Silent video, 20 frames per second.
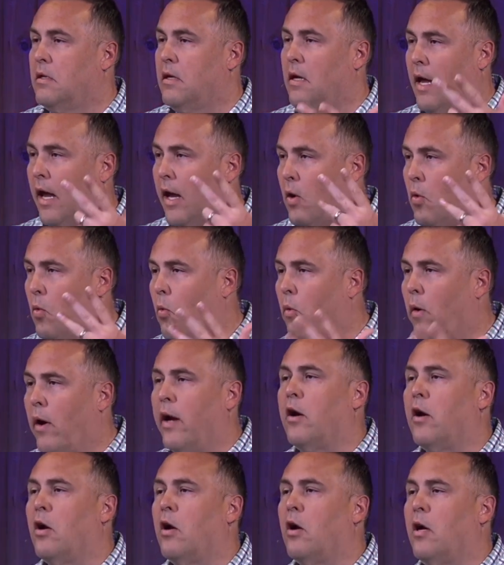And
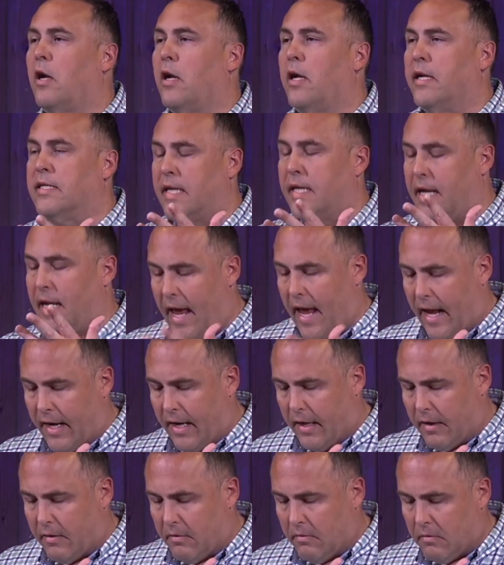where is it
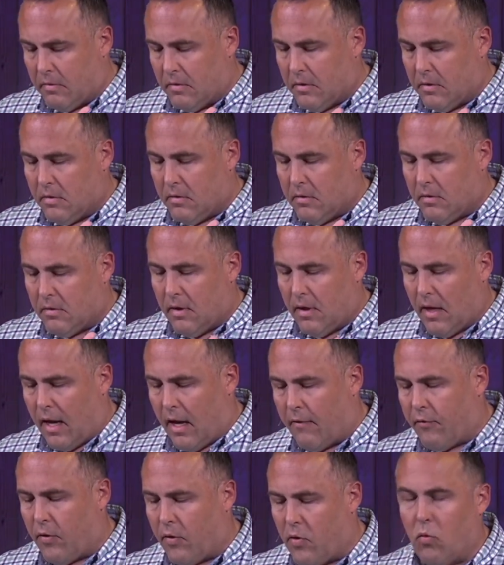headed?
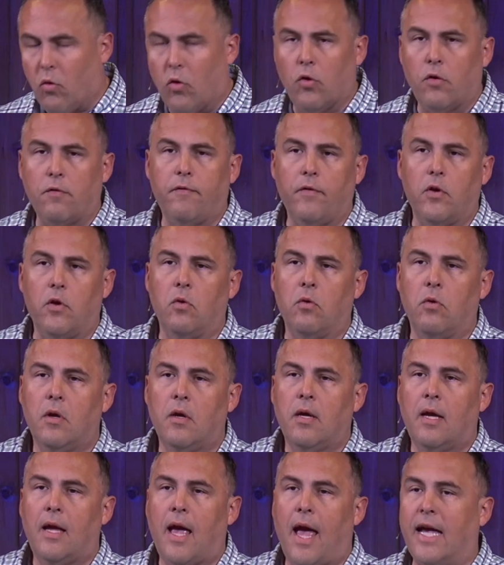Every worldview
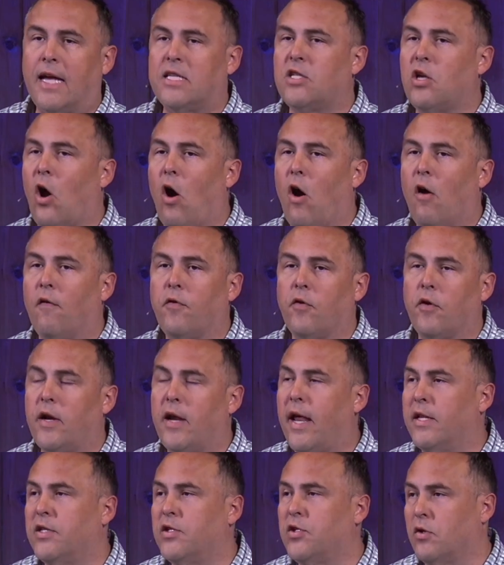has to offer an
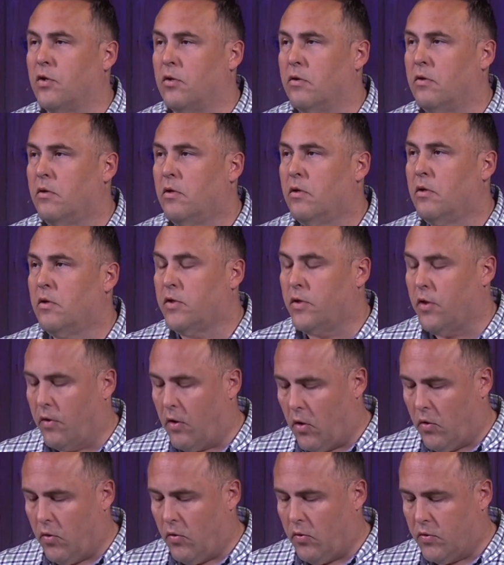answer to
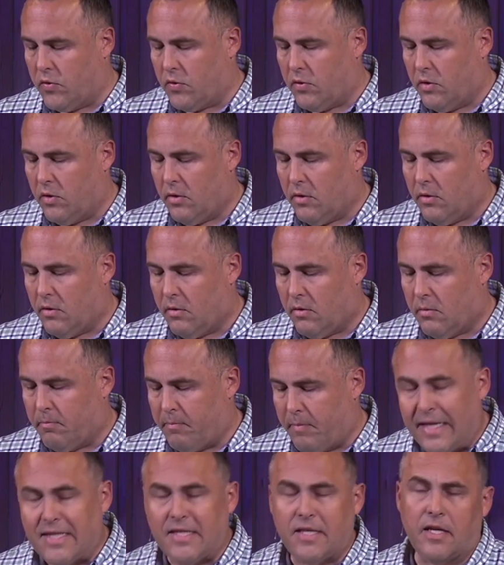those
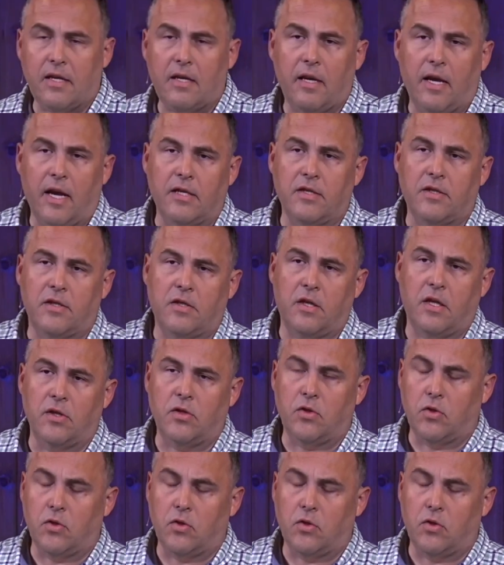basic existential